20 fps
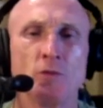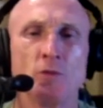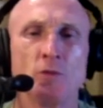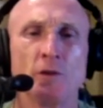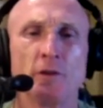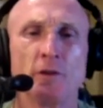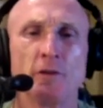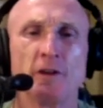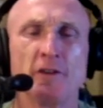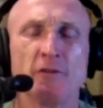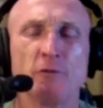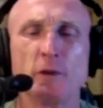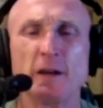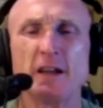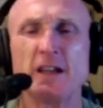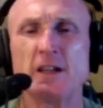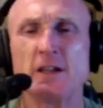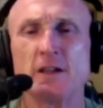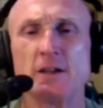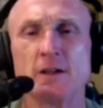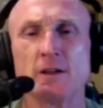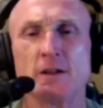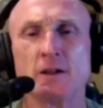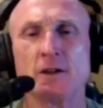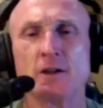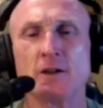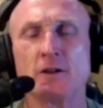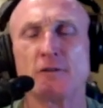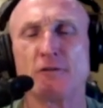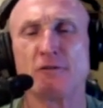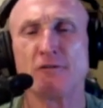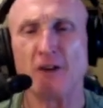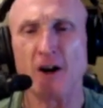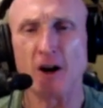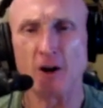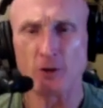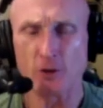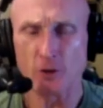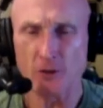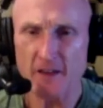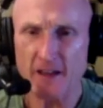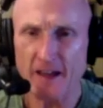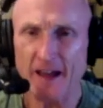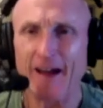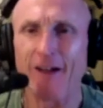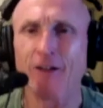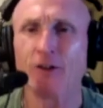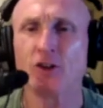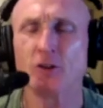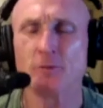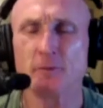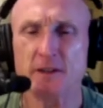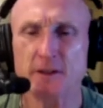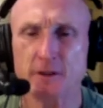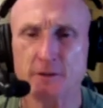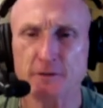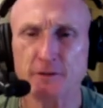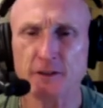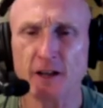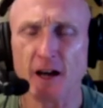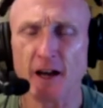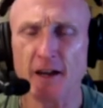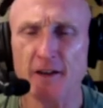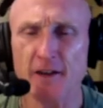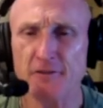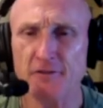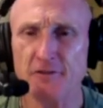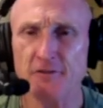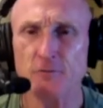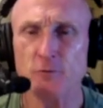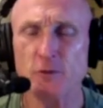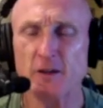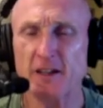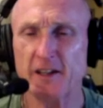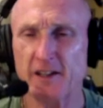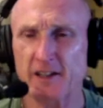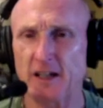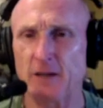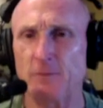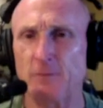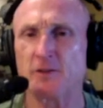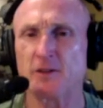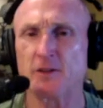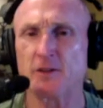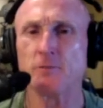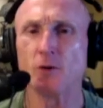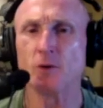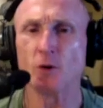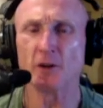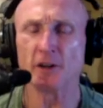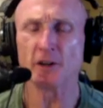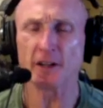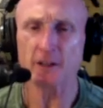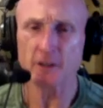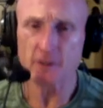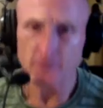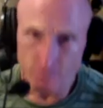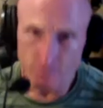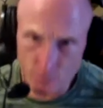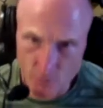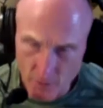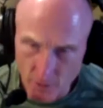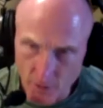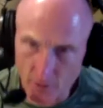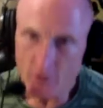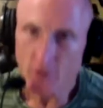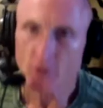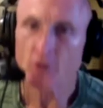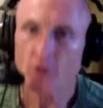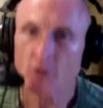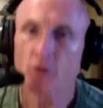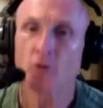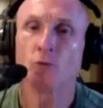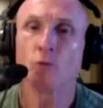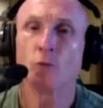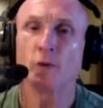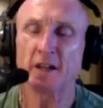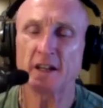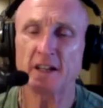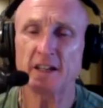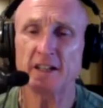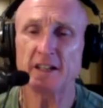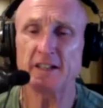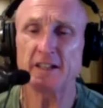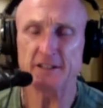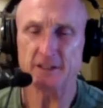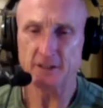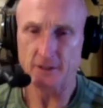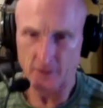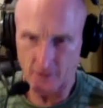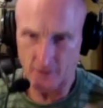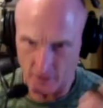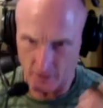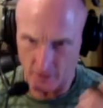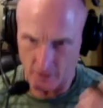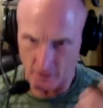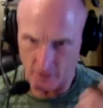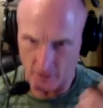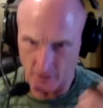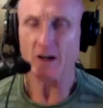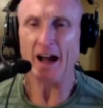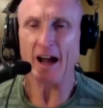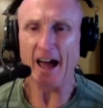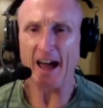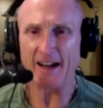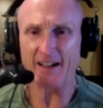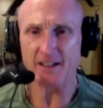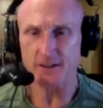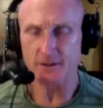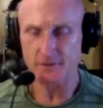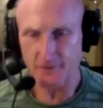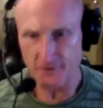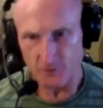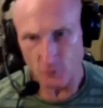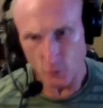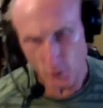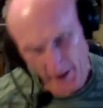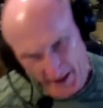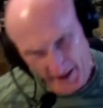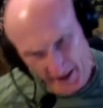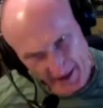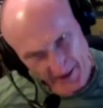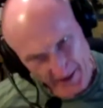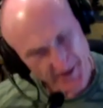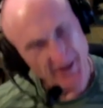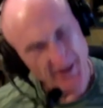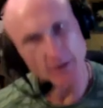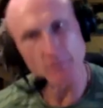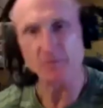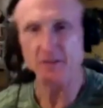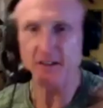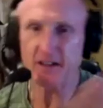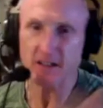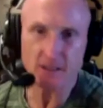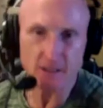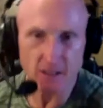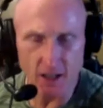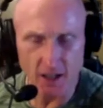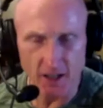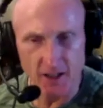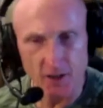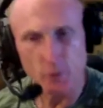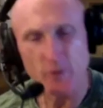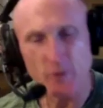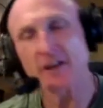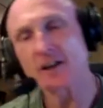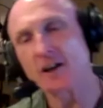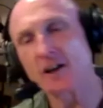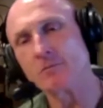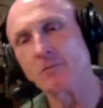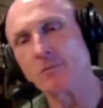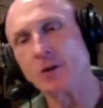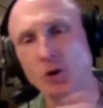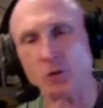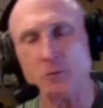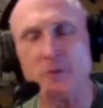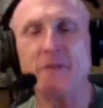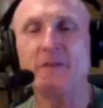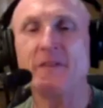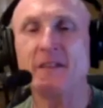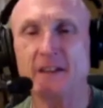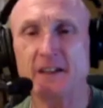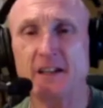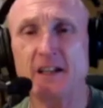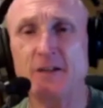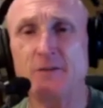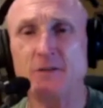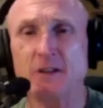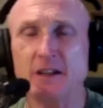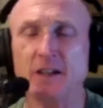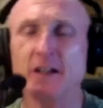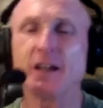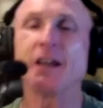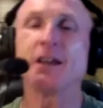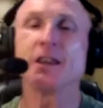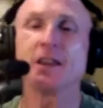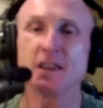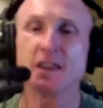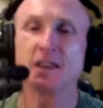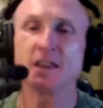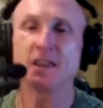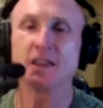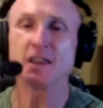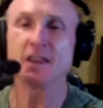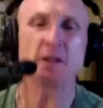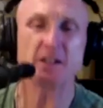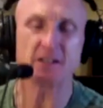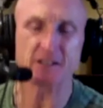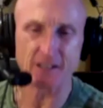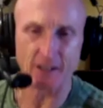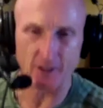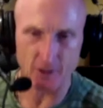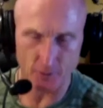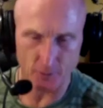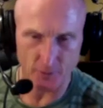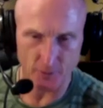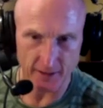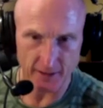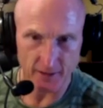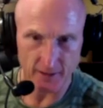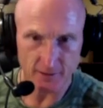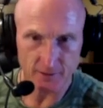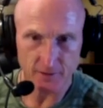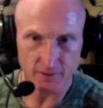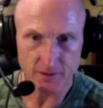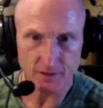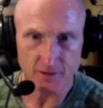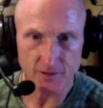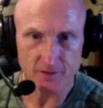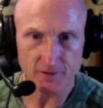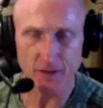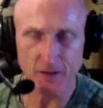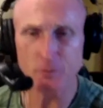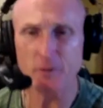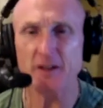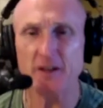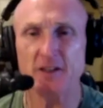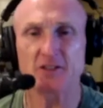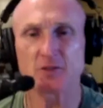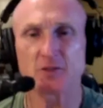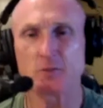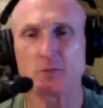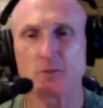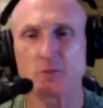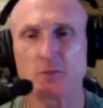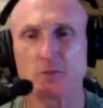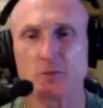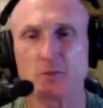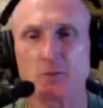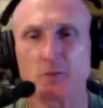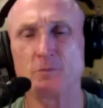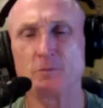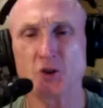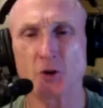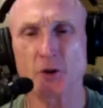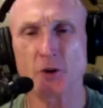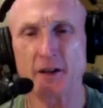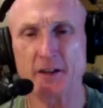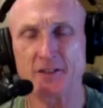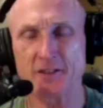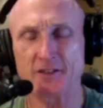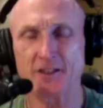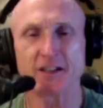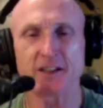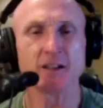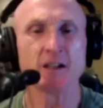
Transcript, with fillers: if we follow the alchemy of life, we get up in the morning, we eat, we're active, we get something done, we come home in the evening, and then we celebrate. Then we smoke a joint and say,